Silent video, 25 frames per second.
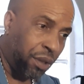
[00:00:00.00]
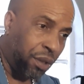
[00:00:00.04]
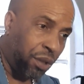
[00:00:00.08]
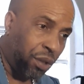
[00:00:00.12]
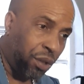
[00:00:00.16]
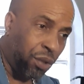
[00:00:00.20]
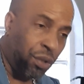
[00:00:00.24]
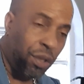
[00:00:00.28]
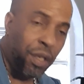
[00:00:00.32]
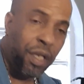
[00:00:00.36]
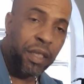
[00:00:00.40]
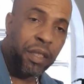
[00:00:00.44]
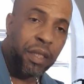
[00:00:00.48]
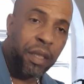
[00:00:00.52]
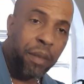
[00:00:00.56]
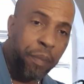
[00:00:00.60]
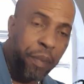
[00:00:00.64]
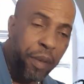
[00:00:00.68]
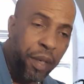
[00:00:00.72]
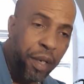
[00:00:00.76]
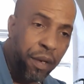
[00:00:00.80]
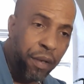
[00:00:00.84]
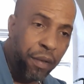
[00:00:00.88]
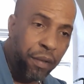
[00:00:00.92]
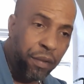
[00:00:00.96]
You
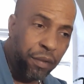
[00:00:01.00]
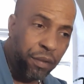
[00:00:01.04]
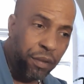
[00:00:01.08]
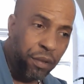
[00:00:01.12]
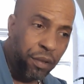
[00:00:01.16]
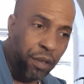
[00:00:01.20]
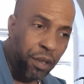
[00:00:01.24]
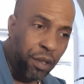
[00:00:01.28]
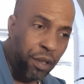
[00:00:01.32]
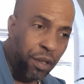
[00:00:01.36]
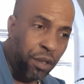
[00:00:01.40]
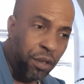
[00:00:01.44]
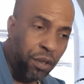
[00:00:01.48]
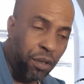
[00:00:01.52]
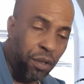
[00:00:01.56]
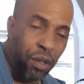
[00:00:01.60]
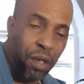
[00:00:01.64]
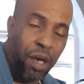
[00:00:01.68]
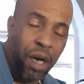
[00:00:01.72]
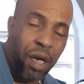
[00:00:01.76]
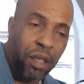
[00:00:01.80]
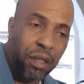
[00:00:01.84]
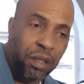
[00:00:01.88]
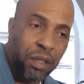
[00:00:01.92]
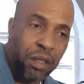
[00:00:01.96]
disappear. You're
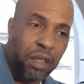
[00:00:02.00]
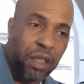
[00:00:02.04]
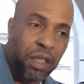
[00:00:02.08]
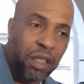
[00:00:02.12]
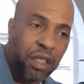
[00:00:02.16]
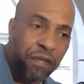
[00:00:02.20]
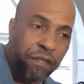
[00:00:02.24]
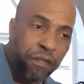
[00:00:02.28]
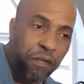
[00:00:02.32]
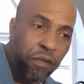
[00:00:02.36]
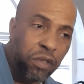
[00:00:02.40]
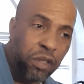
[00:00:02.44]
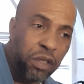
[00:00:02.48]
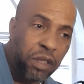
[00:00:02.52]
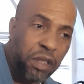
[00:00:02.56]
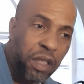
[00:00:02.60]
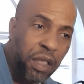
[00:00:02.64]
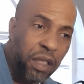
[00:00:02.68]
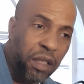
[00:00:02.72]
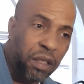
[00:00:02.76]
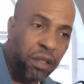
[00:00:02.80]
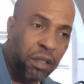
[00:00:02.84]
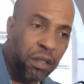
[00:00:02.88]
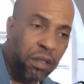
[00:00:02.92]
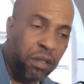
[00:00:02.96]
gone
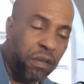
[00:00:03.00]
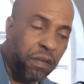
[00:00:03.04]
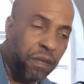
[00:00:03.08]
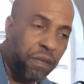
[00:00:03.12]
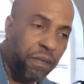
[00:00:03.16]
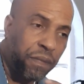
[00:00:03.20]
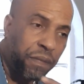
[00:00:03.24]
6'6",